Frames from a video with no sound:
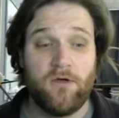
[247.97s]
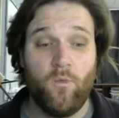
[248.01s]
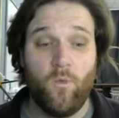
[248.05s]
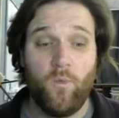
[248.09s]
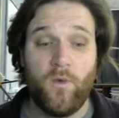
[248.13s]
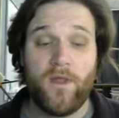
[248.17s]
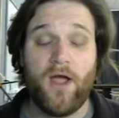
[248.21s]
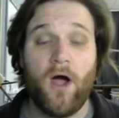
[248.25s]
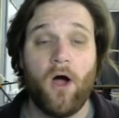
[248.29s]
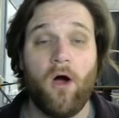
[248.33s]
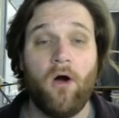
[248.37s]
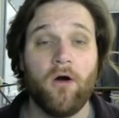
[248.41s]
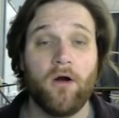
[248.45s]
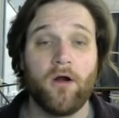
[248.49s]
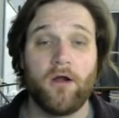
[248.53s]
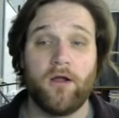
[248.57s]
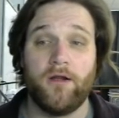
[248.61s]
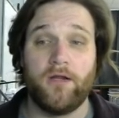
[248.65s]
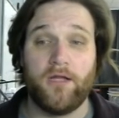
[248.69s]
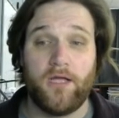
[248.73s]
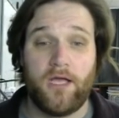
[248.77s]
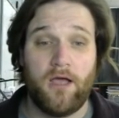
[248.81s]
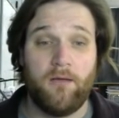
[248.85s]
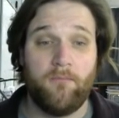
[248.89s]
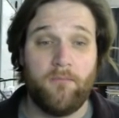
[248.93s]
we are going
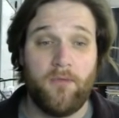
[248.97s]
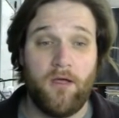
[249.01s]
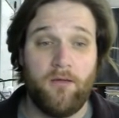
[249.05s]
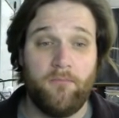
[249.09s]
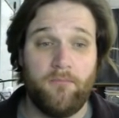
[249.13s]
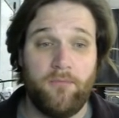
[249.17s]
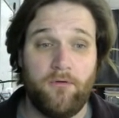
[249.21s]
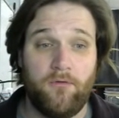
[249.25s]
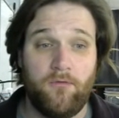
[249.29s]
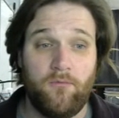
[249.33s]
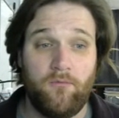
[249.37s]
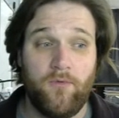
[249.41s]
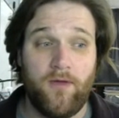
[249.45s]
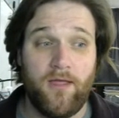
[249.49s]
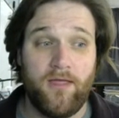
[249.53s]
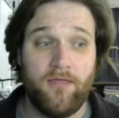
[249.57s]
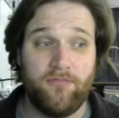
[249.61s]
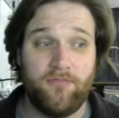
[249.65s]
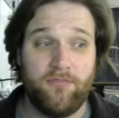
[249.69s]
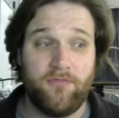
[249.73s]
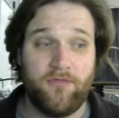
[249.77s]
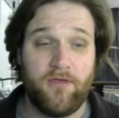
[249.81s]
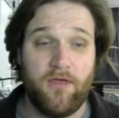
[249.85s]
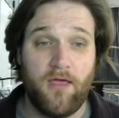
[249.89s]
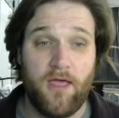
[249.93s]
to come up
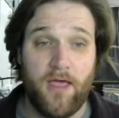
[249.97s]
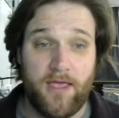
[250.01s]
with